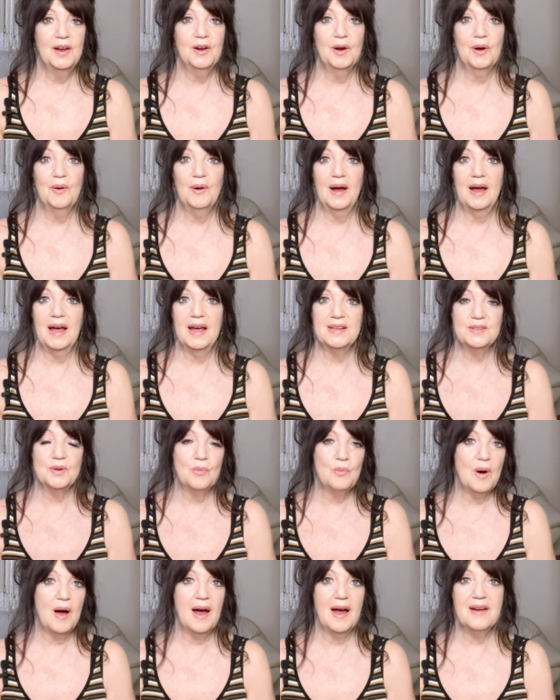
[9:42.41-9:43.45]
you know, as
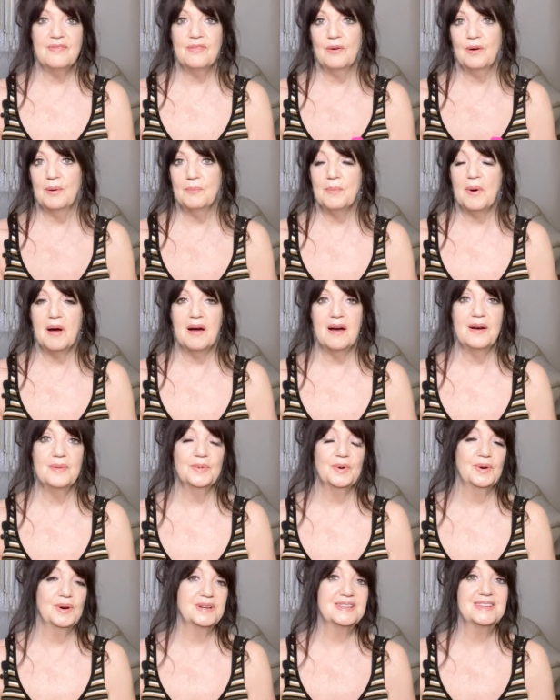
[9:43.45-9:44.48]
a wife or a
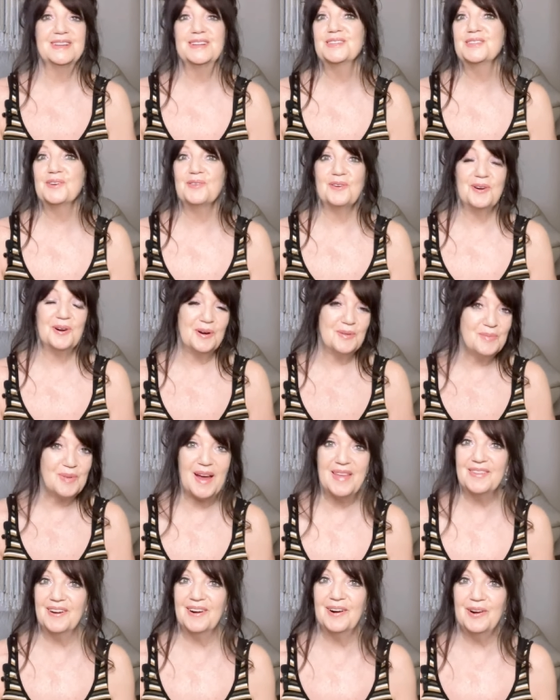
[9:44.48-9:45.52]
mom or a sister or a
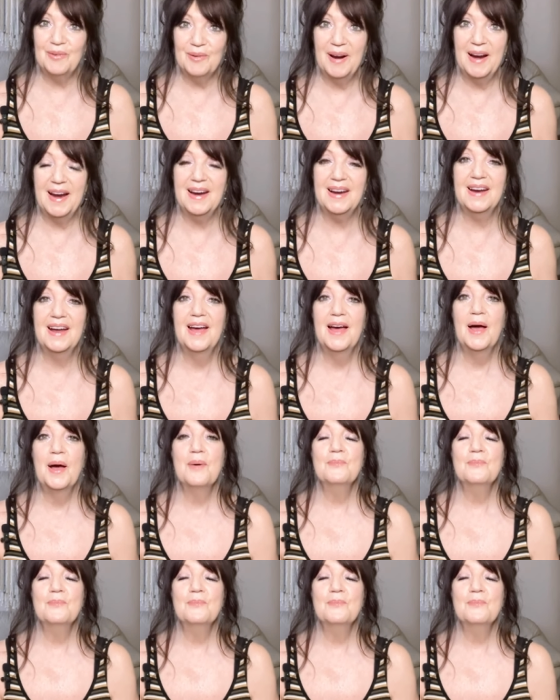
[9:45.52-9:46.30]
brother, right?